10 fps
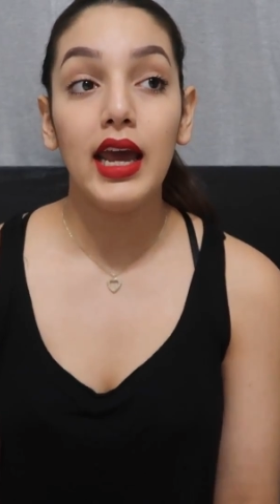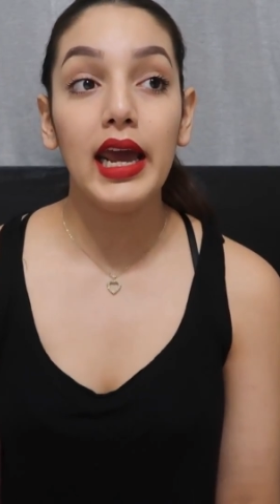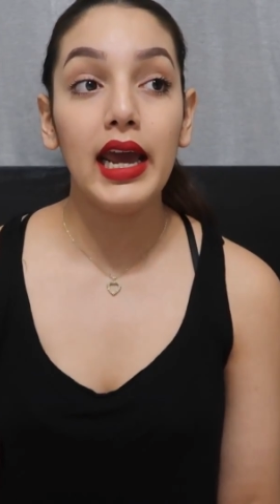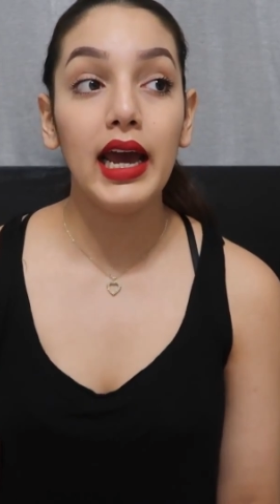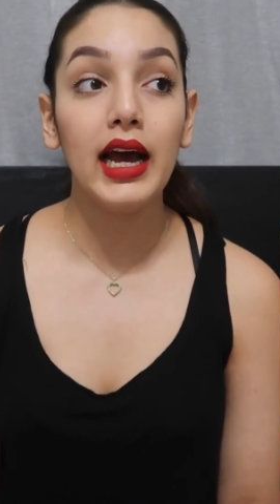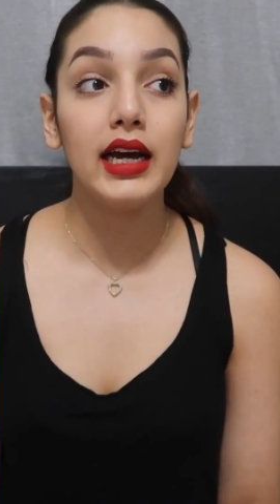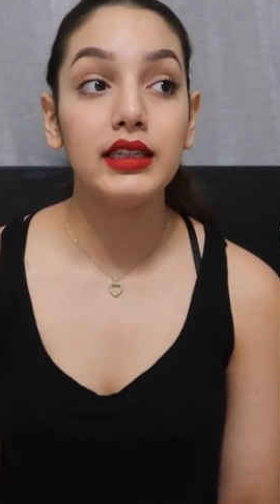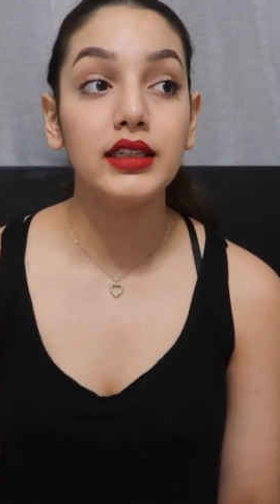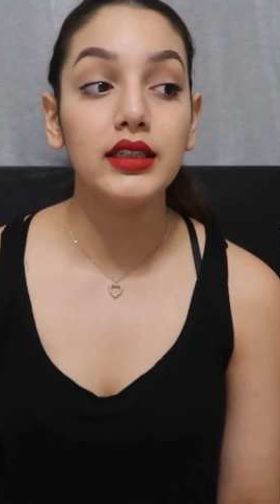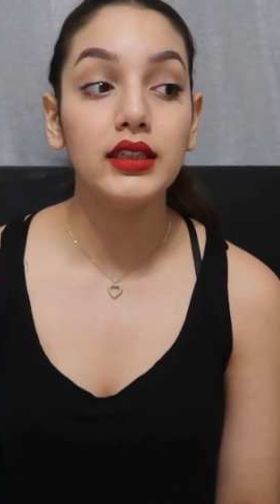
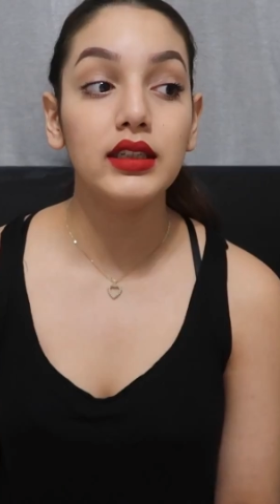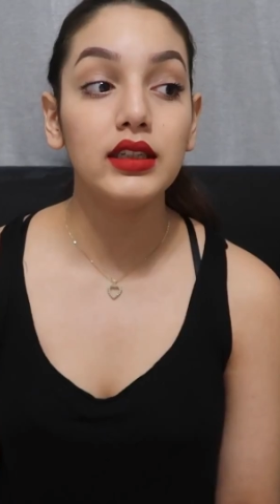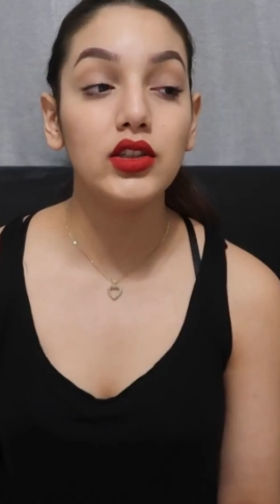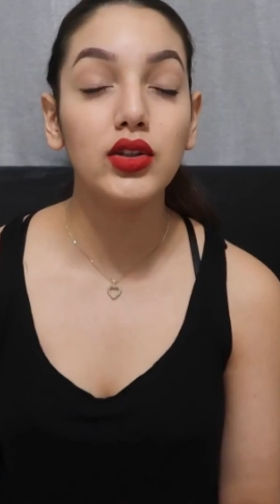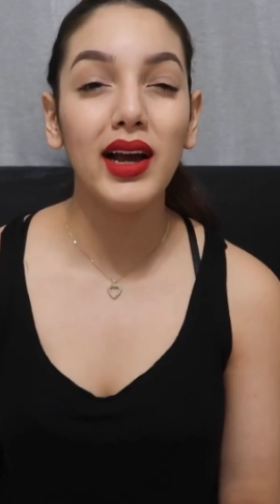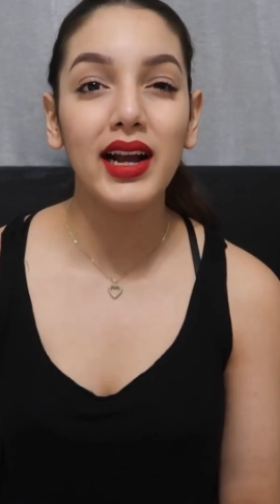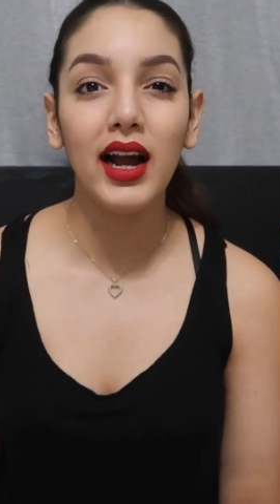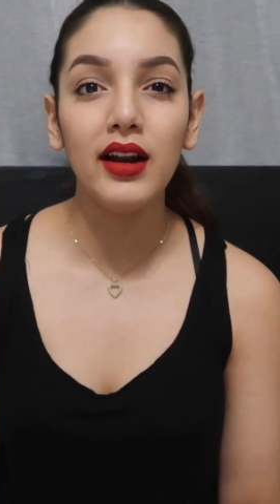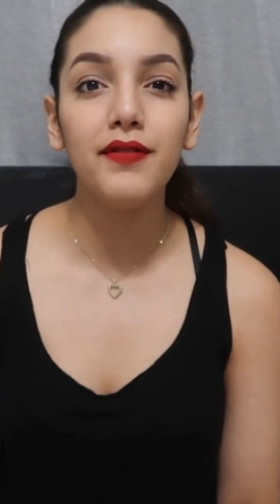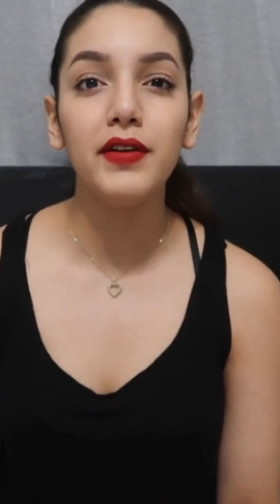and so I
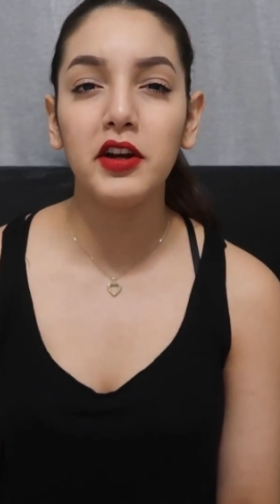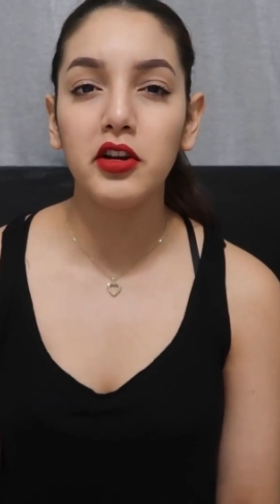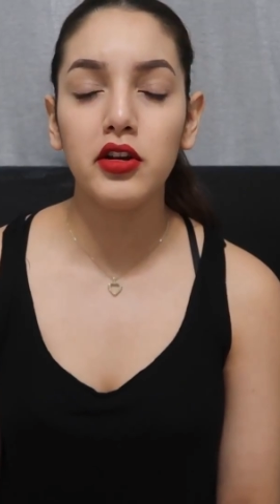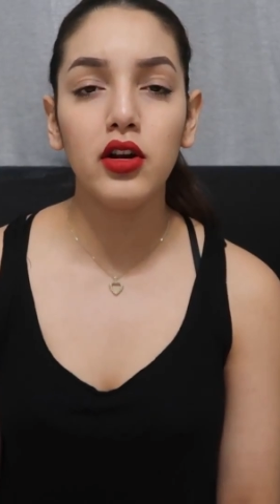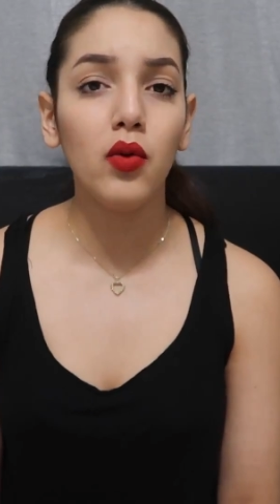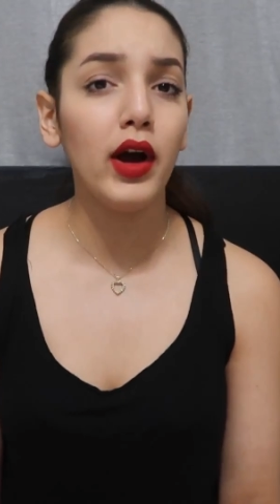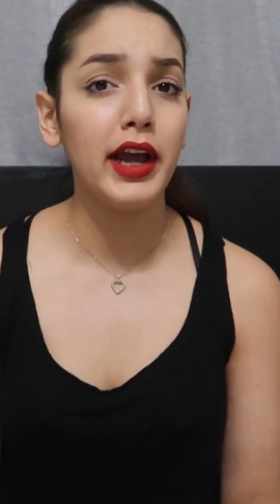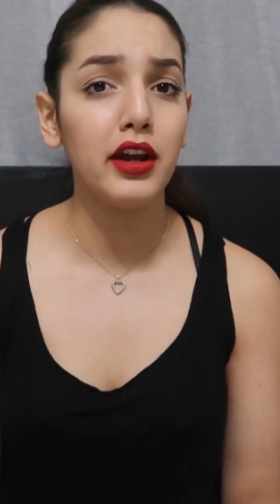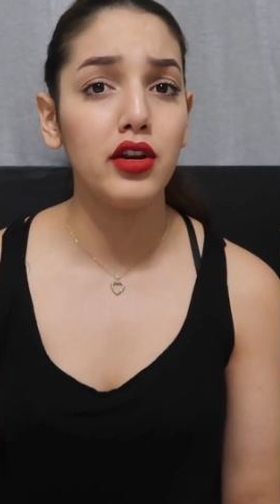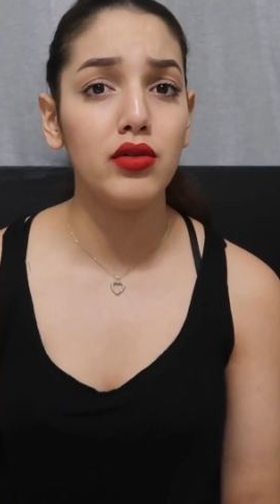kind of figured, you know what,
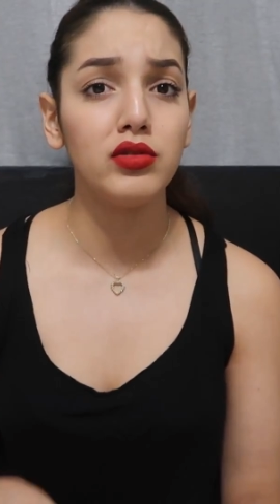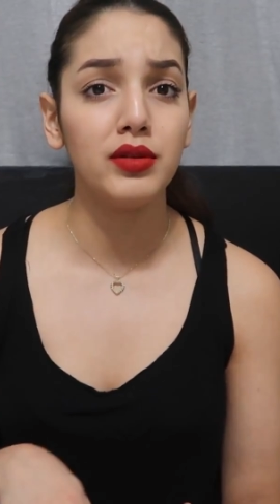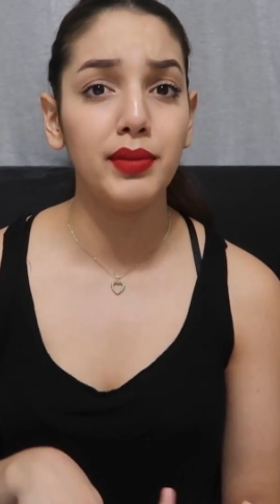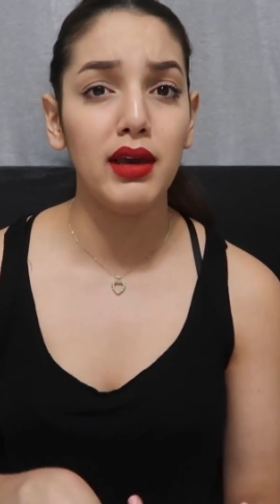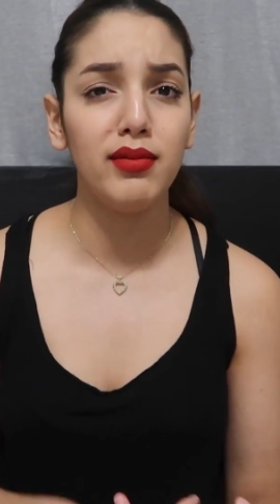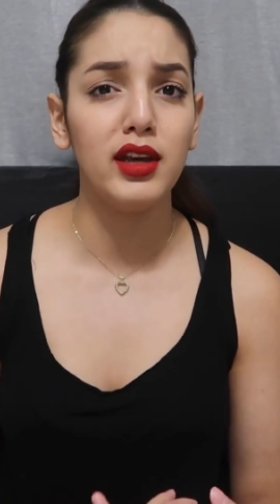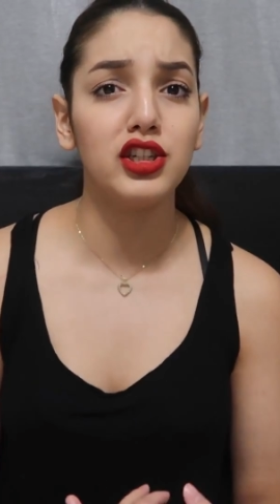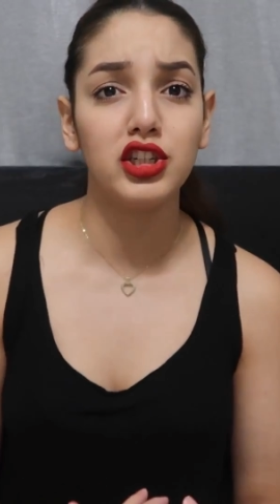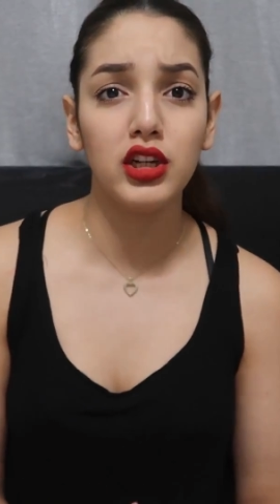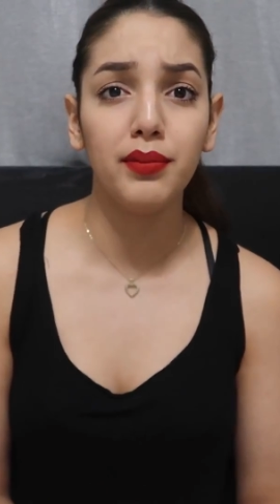I could use maybe a
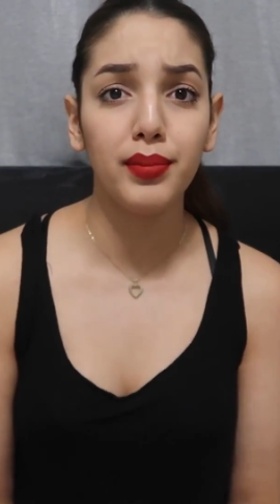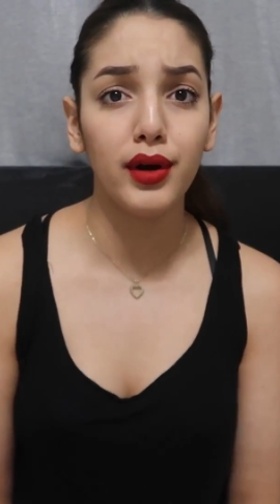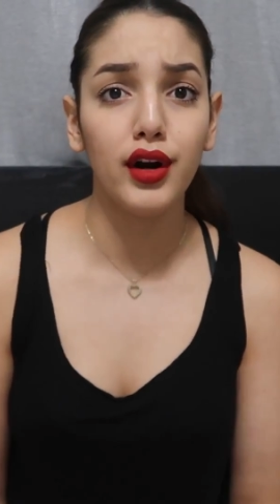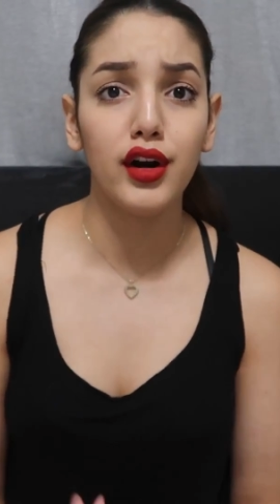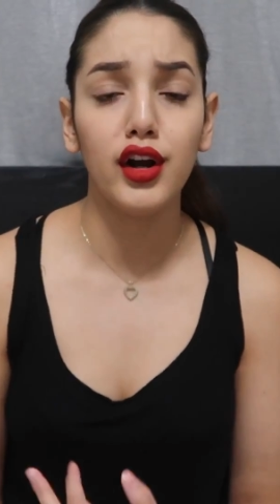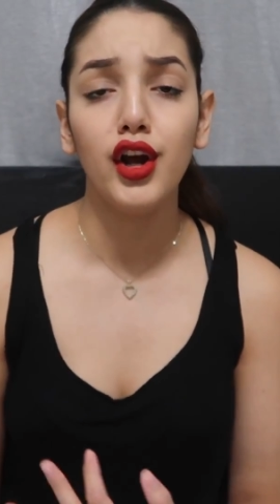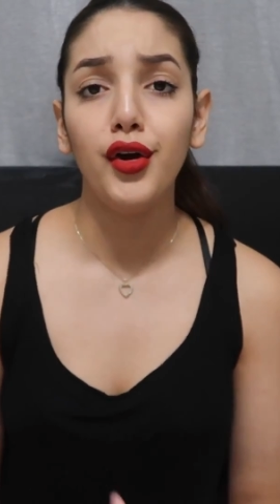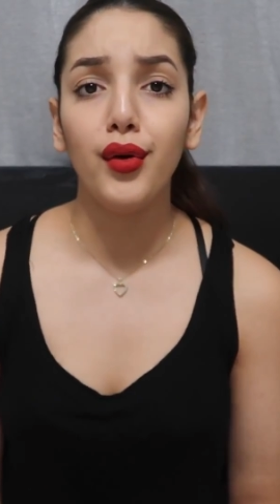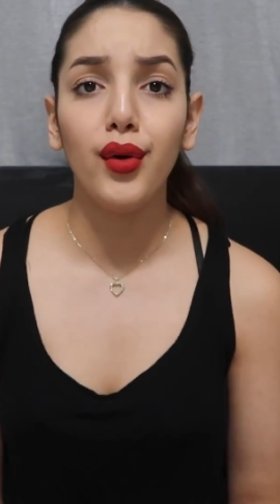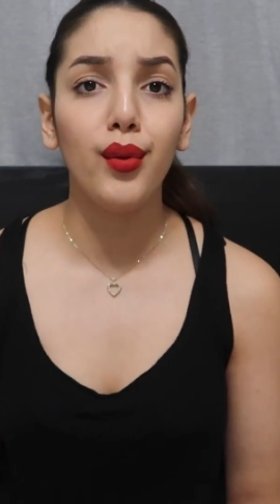jumper
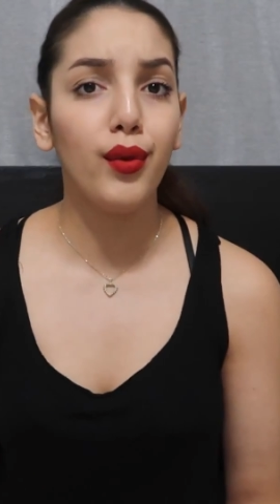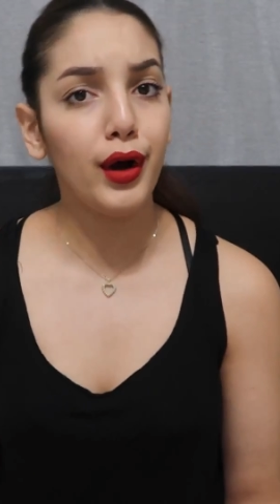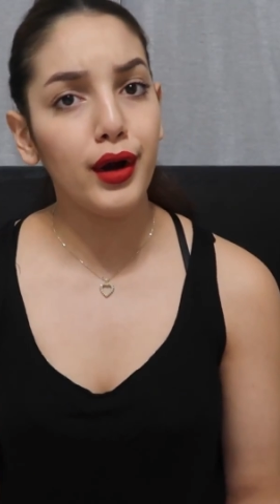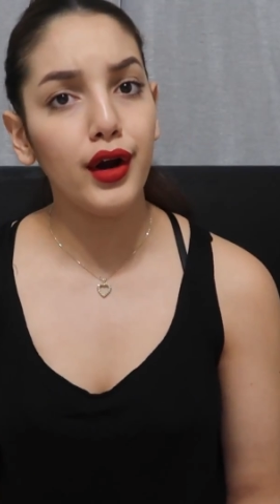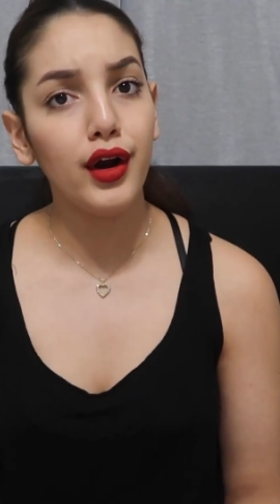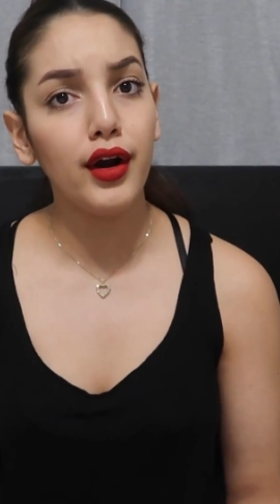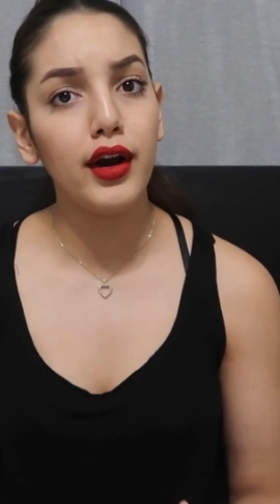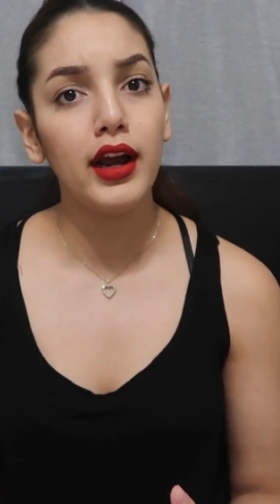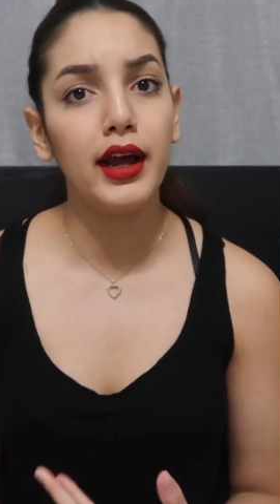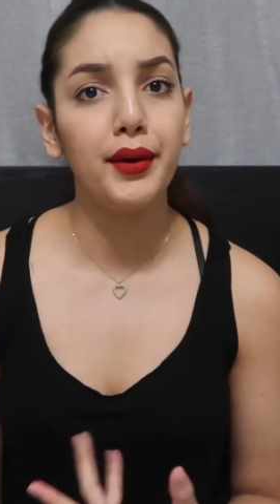or a
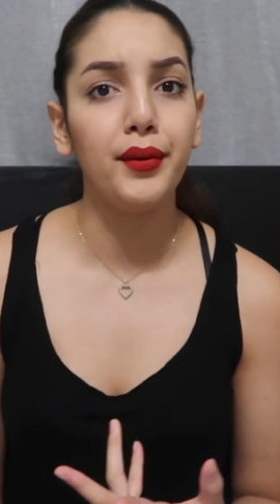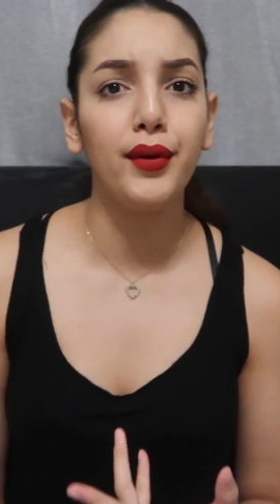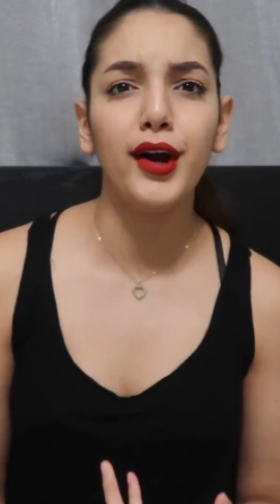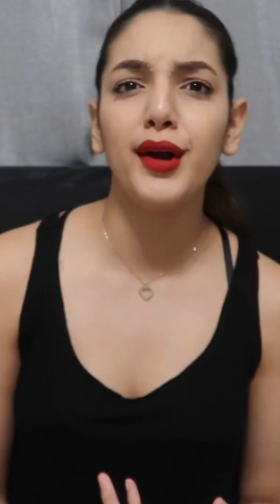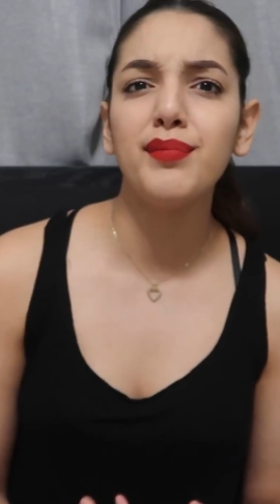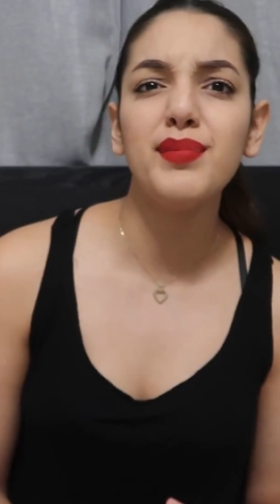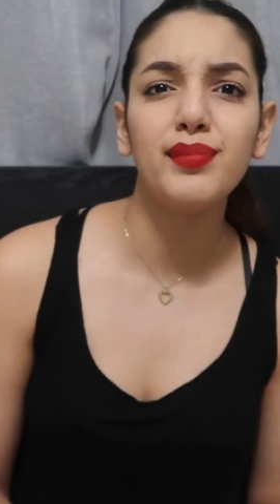walker, and or